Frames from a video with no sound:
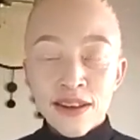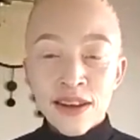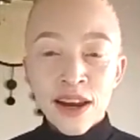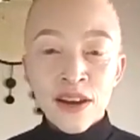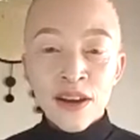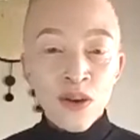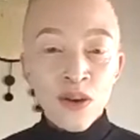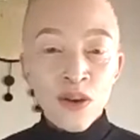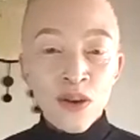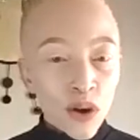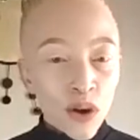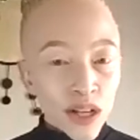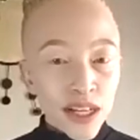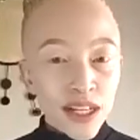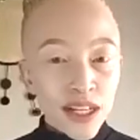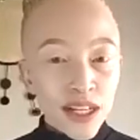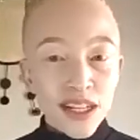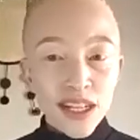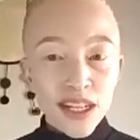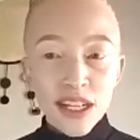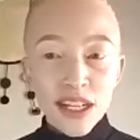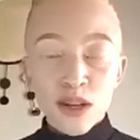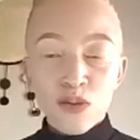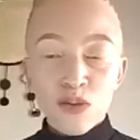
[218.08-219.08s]
And all he
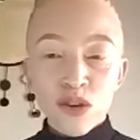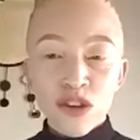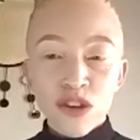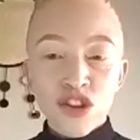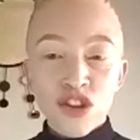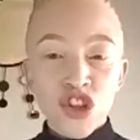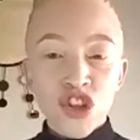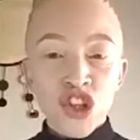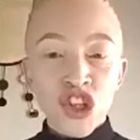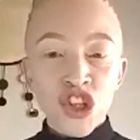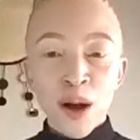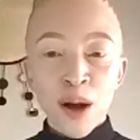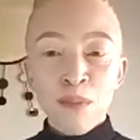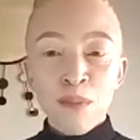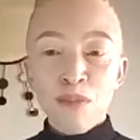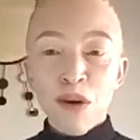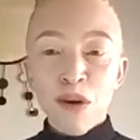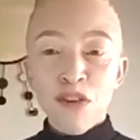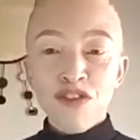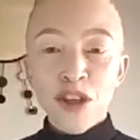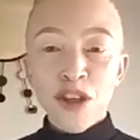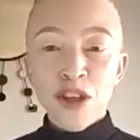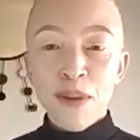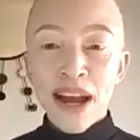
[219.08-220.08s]
did was jump
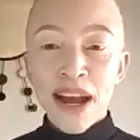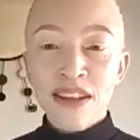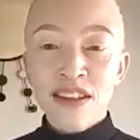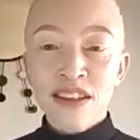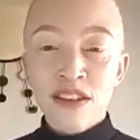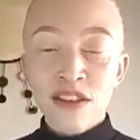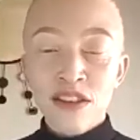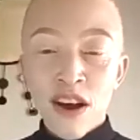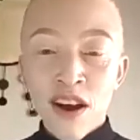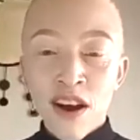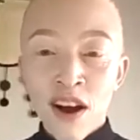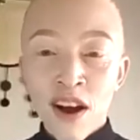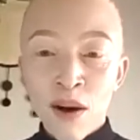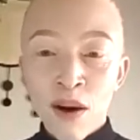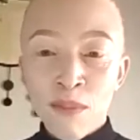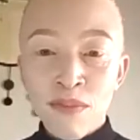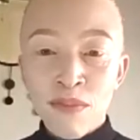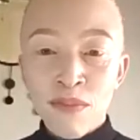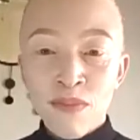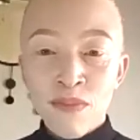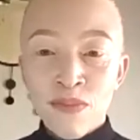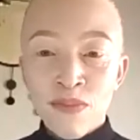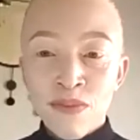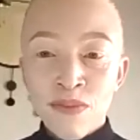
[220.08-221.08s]
off the man's arm
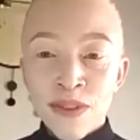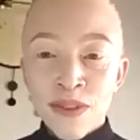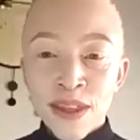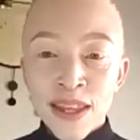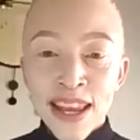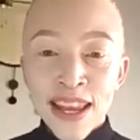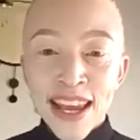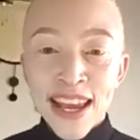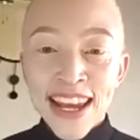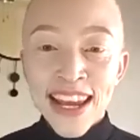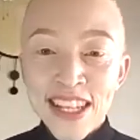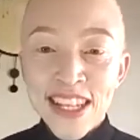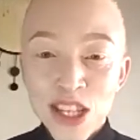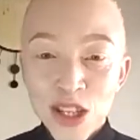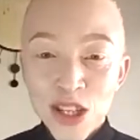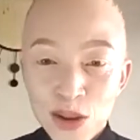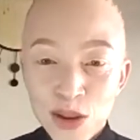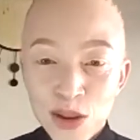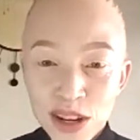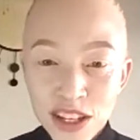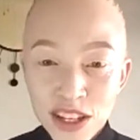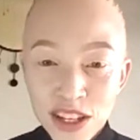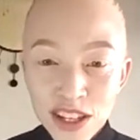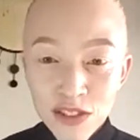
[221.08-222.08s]
into
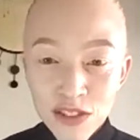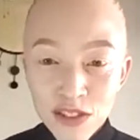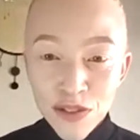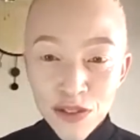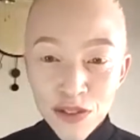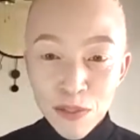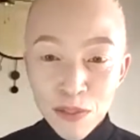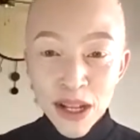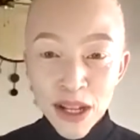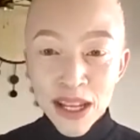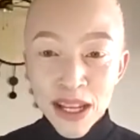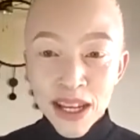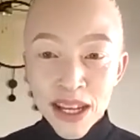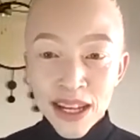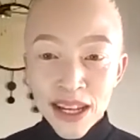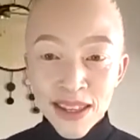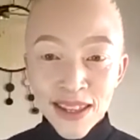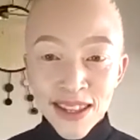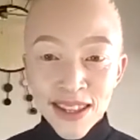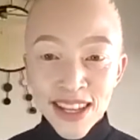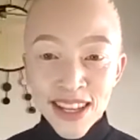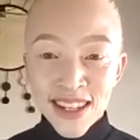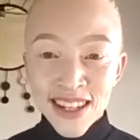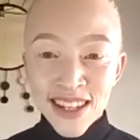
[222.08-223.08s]
his familiar
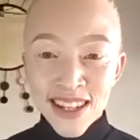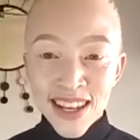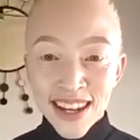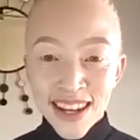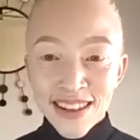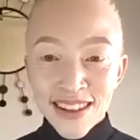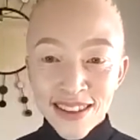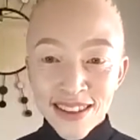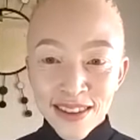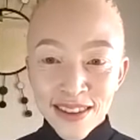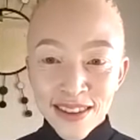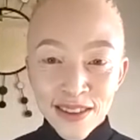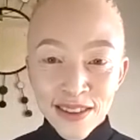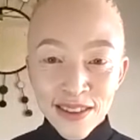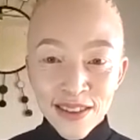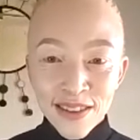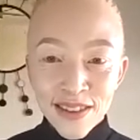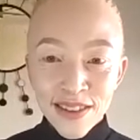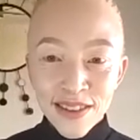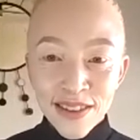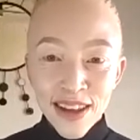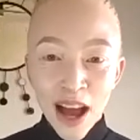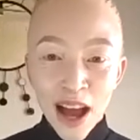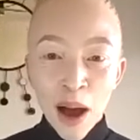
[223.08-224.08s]
setting
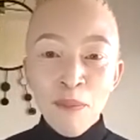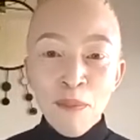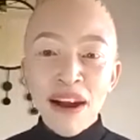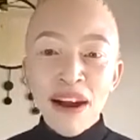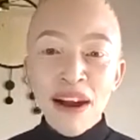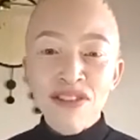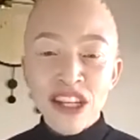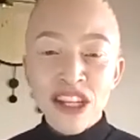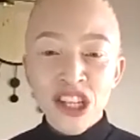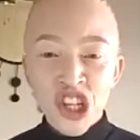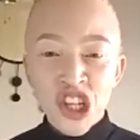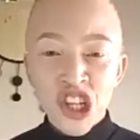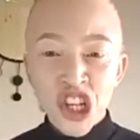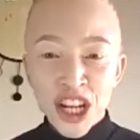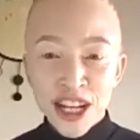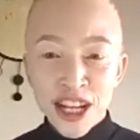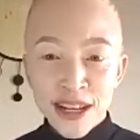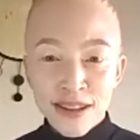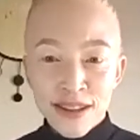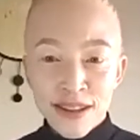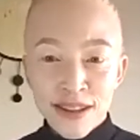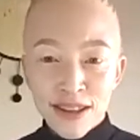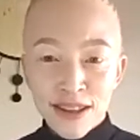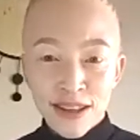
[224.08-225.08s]
among the
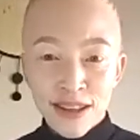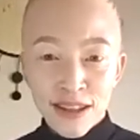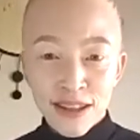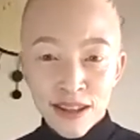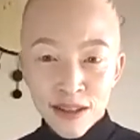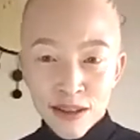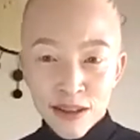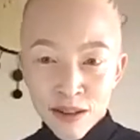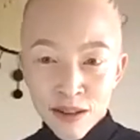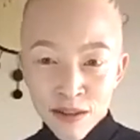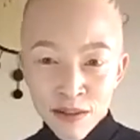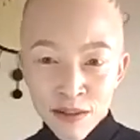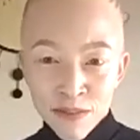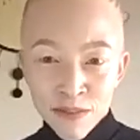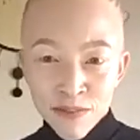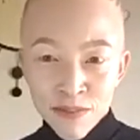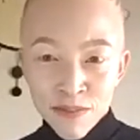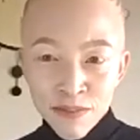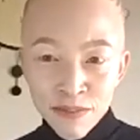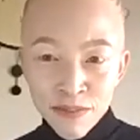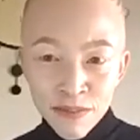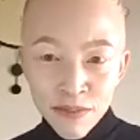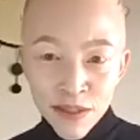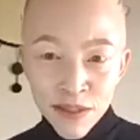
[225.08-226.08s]
chickens.
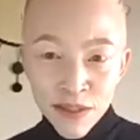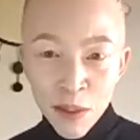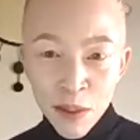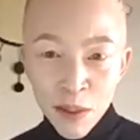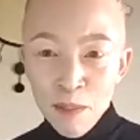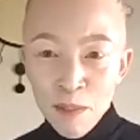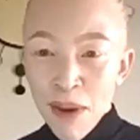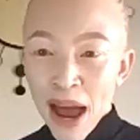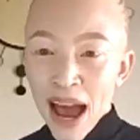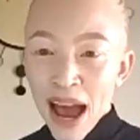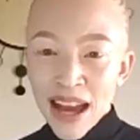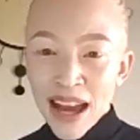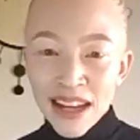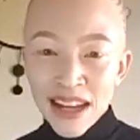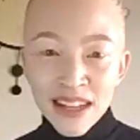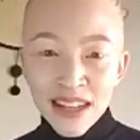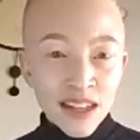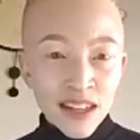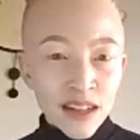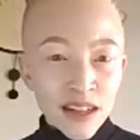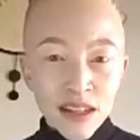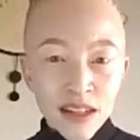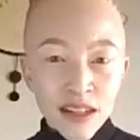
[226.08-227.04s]
The man